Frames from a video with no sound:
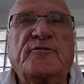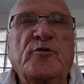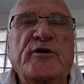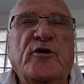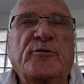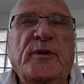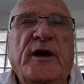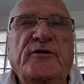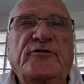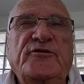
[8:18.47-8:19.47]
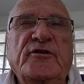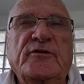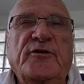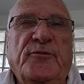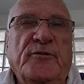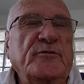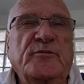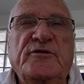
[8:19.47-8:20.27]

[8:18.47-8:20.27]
40 odd blades through,